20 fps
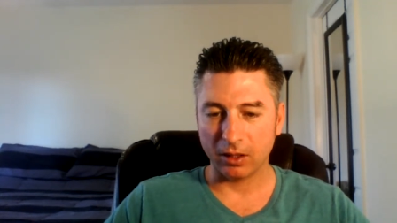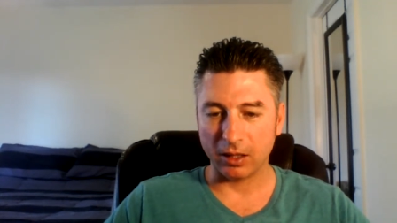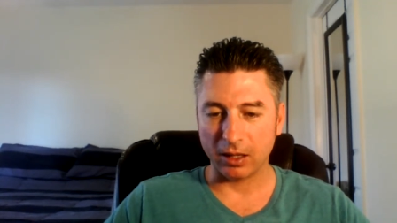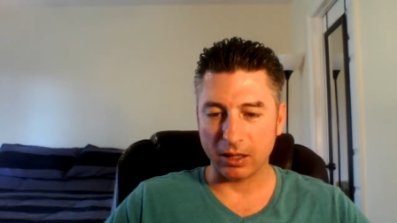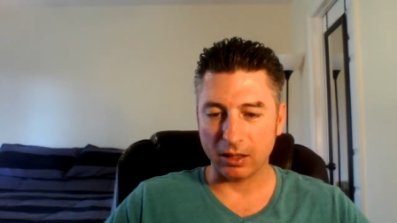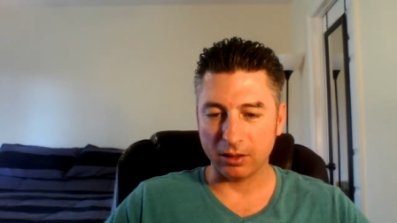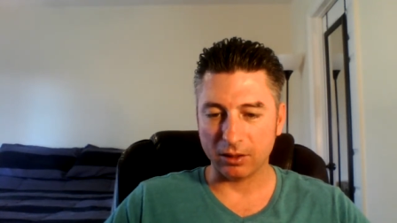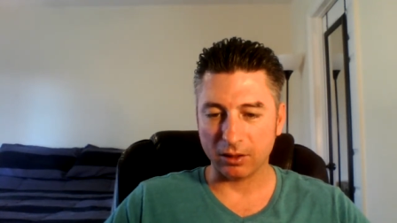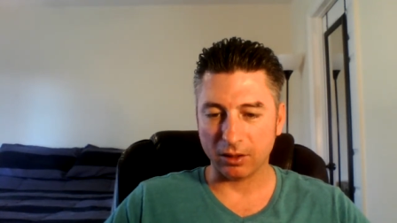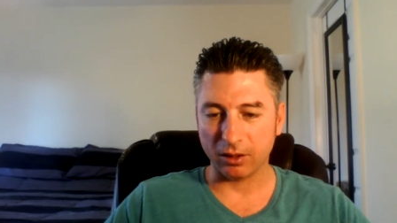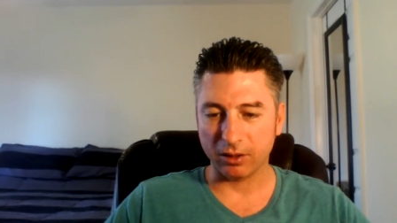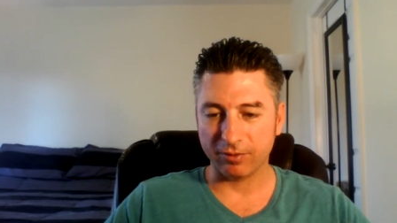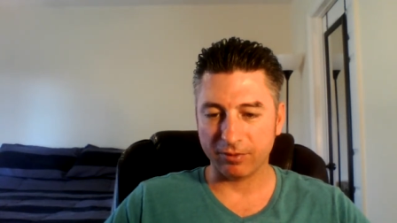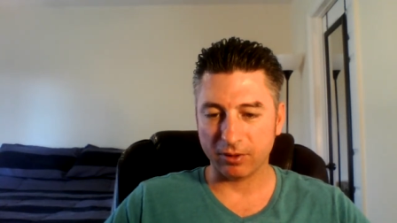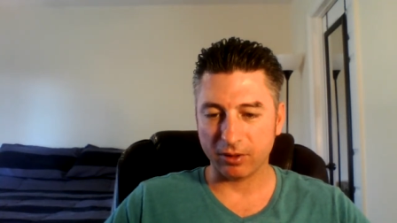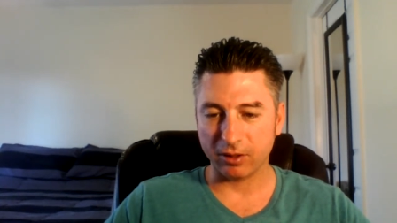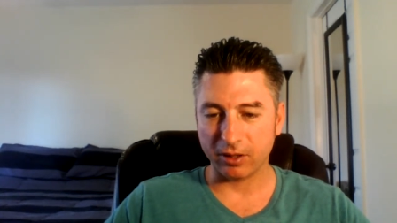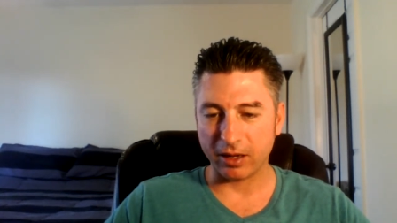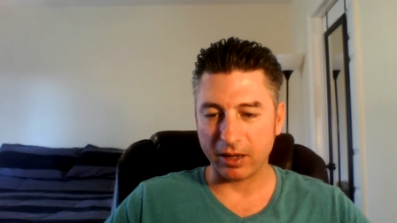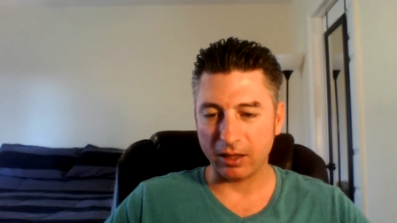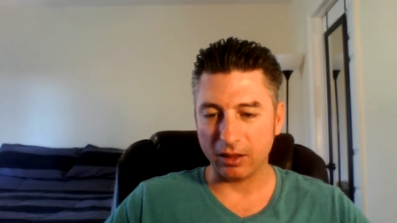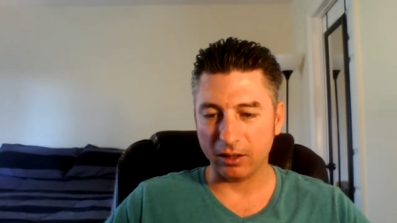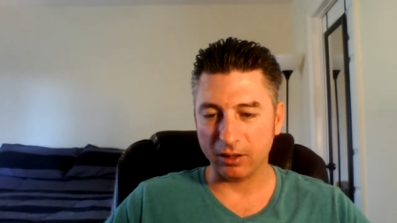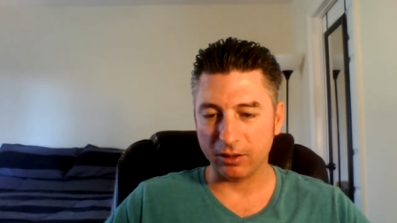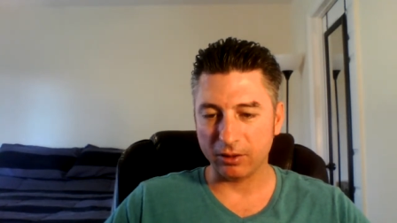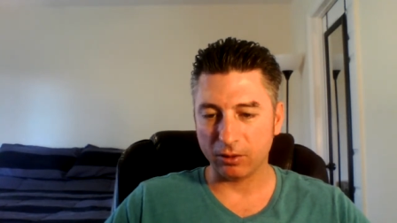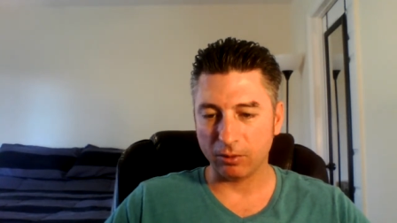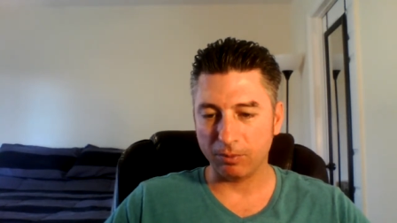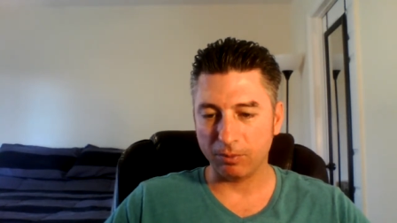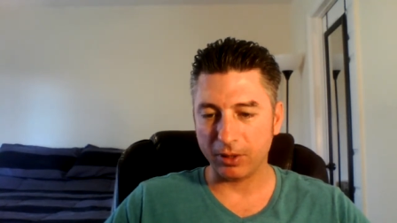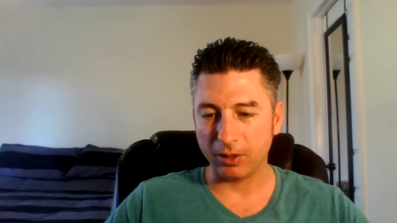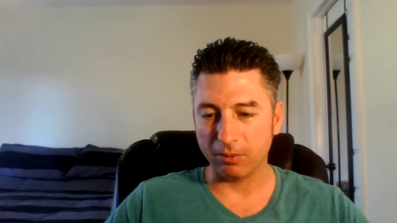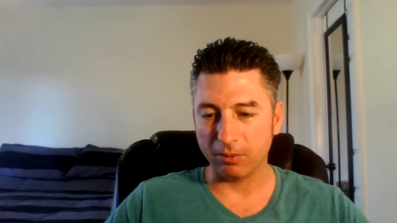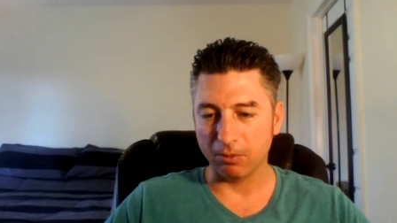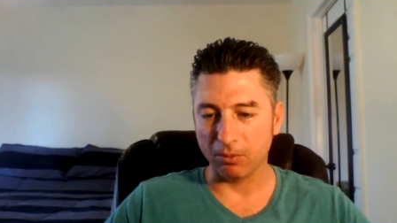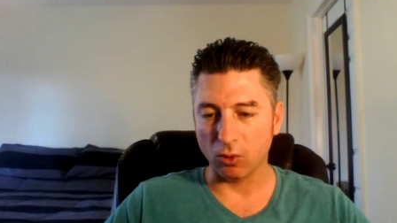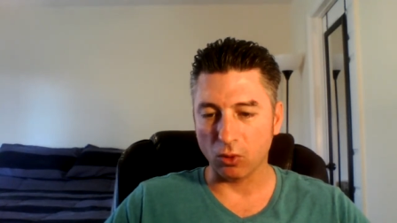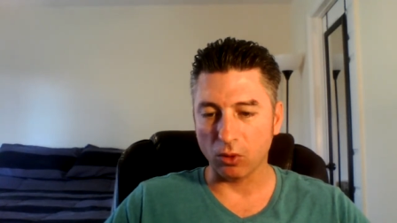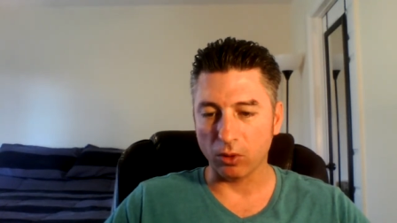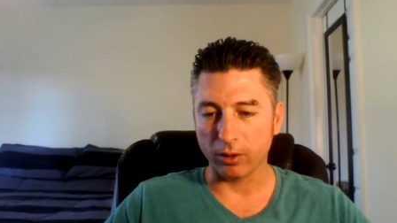and deliver a little bit
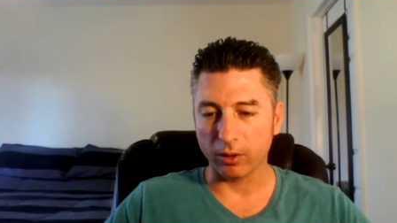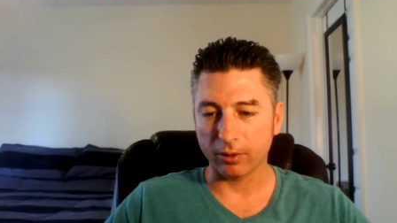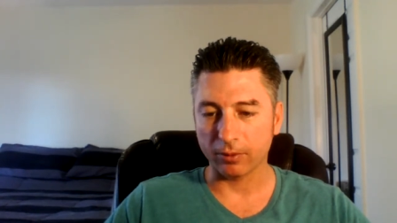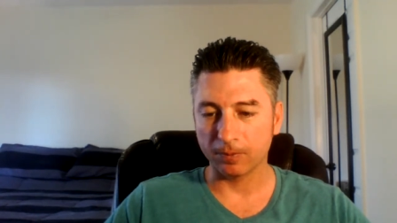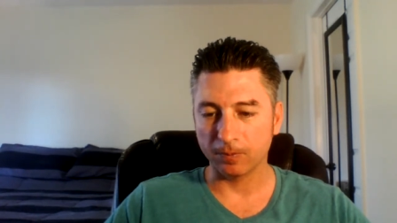more.